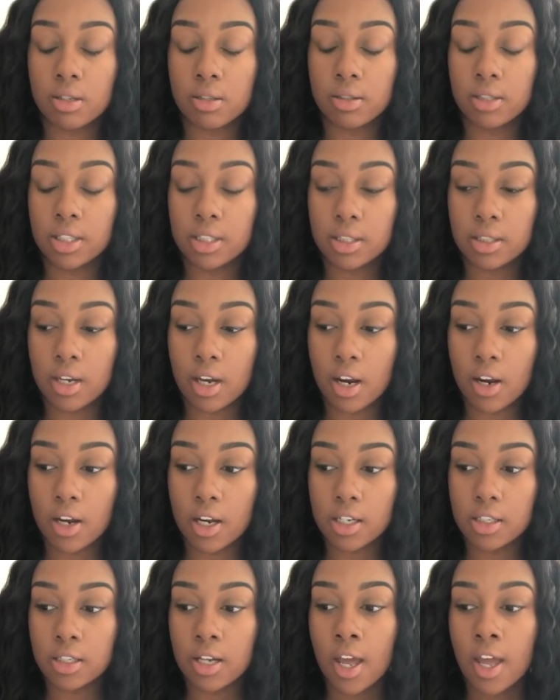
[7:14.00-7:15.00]

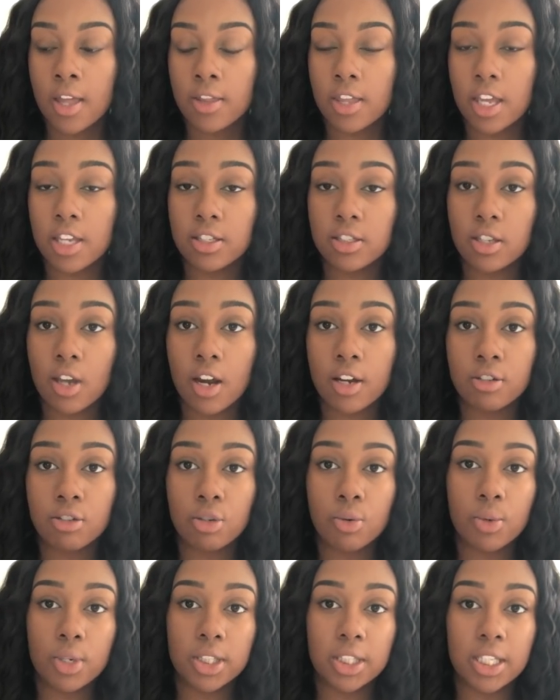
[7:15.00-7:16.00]
discouraged, they start
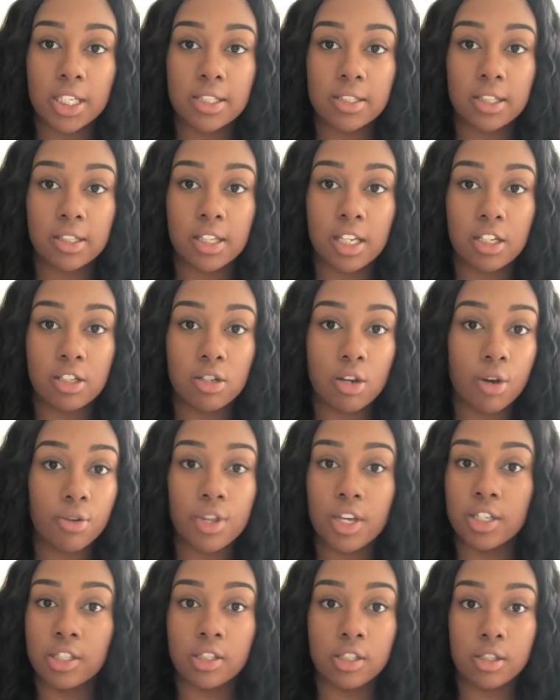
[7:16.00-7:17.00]
doing things that they know
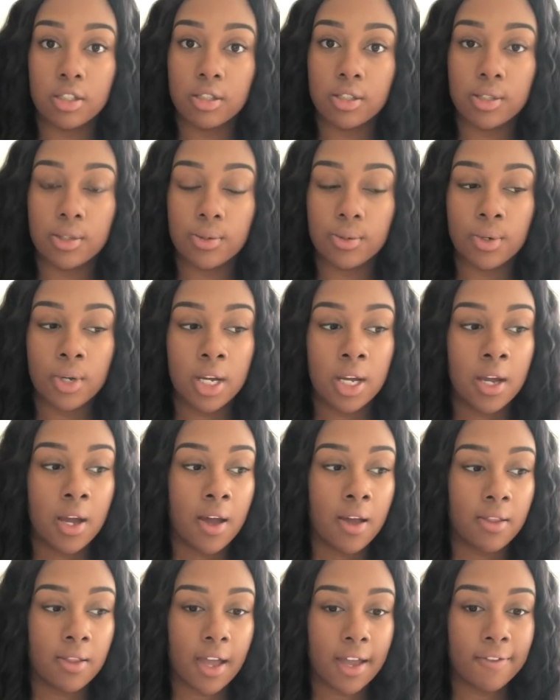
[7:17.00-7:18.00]
they shouldn't do.
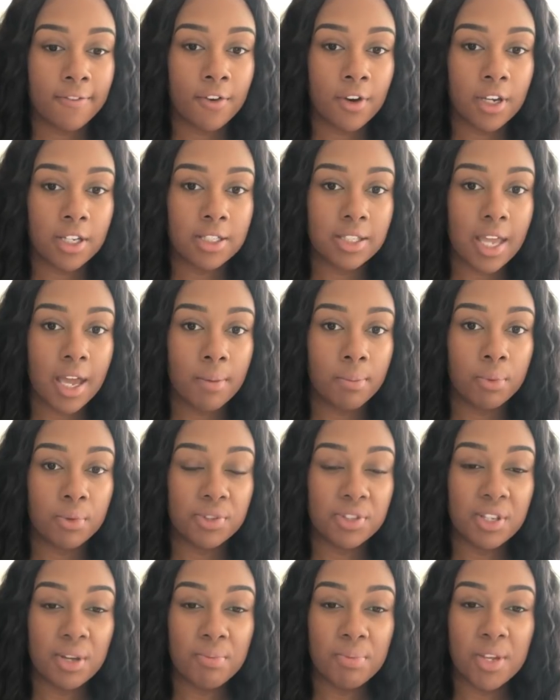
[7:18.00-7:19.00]
Like, for example,
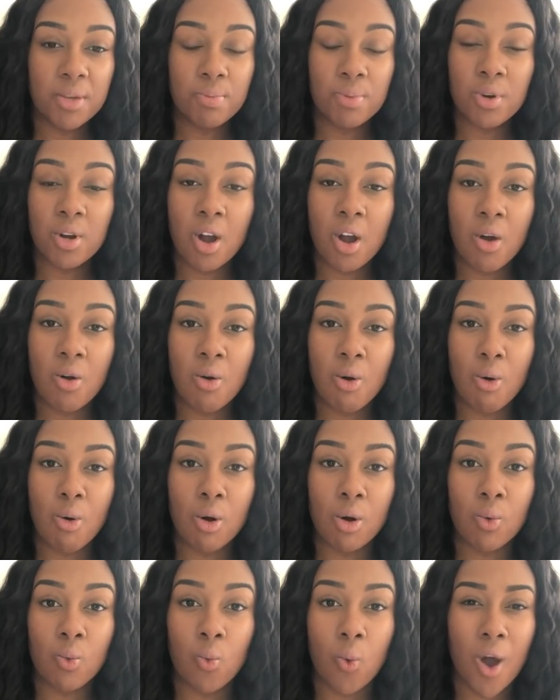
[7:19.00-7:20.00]
some people go
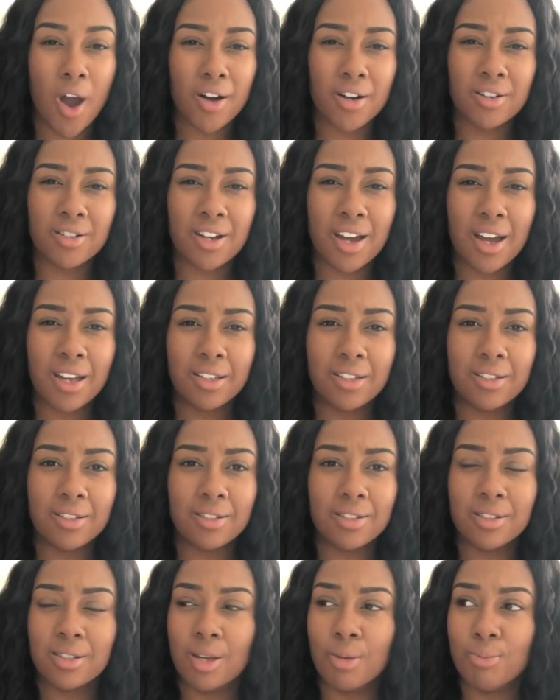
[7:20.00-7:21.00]
on water
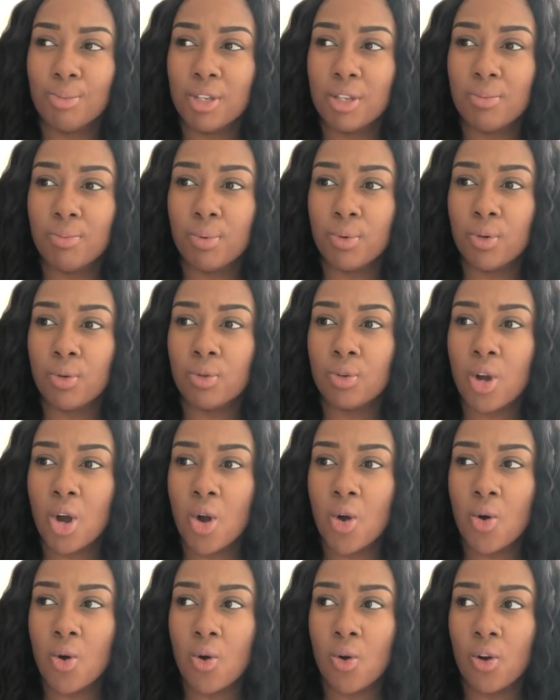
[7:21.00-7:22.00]
diets. Some people
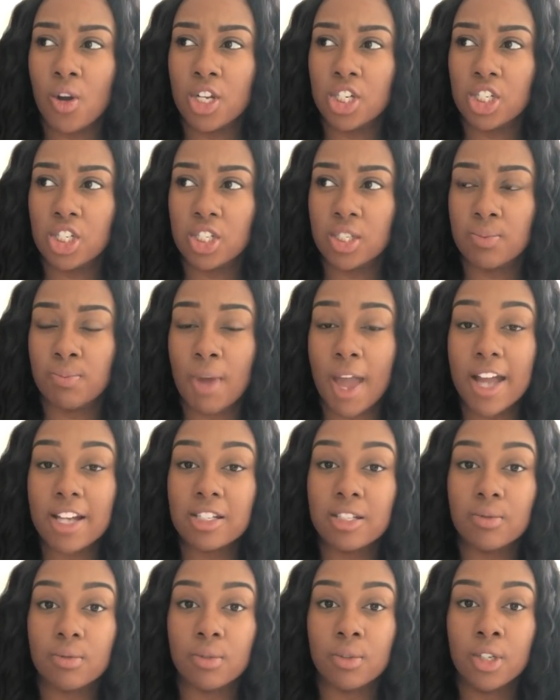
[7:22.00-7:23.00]
go on just
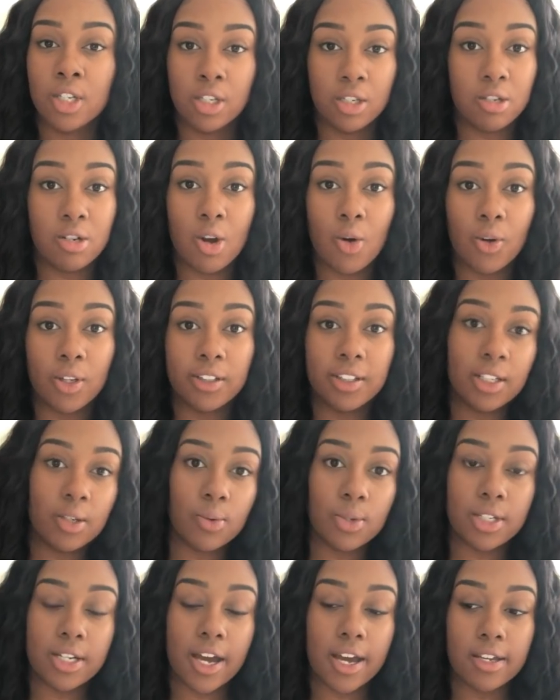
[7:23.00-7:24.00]
back to, a
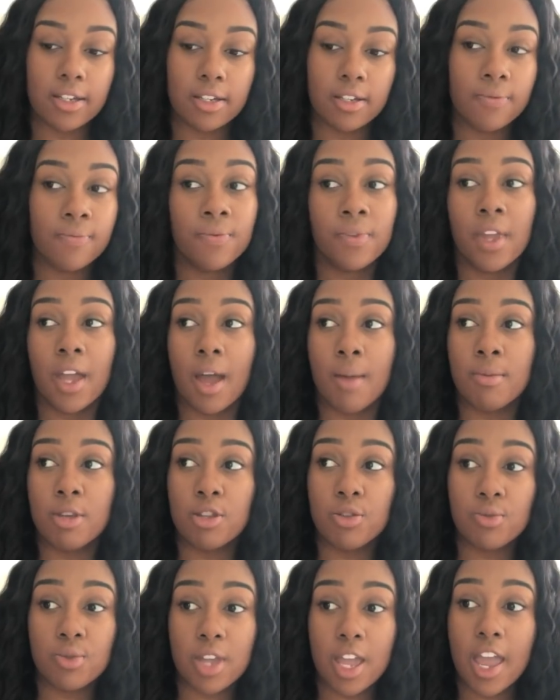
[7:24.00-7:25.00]
liquid diet. I
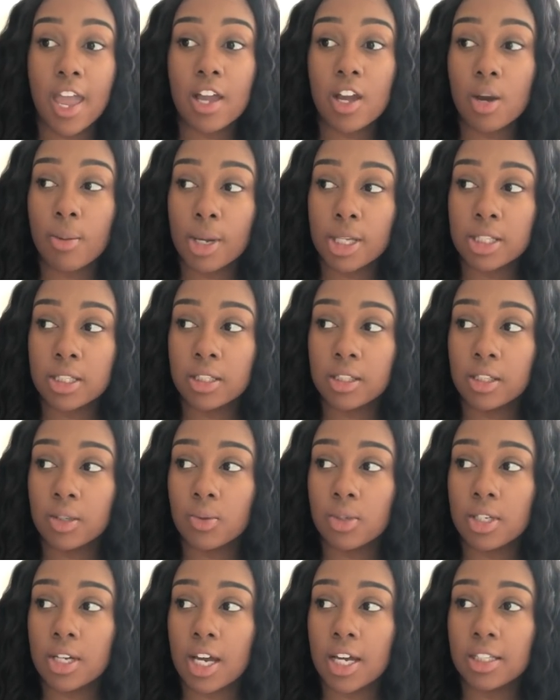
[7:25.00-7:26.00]
mean, you can go back to a
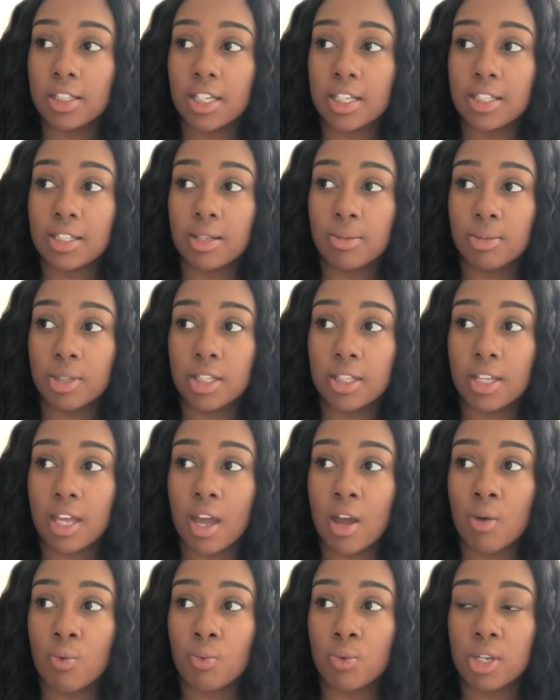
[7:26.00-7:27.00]
liquid diet. That's something
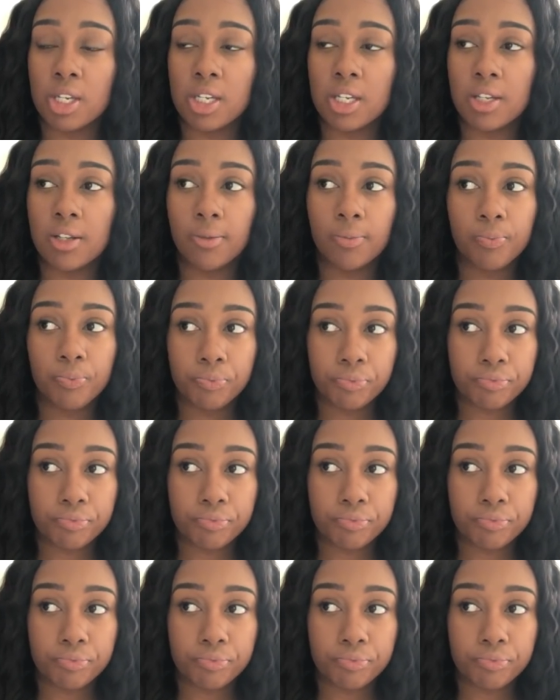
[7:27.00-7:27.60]
that we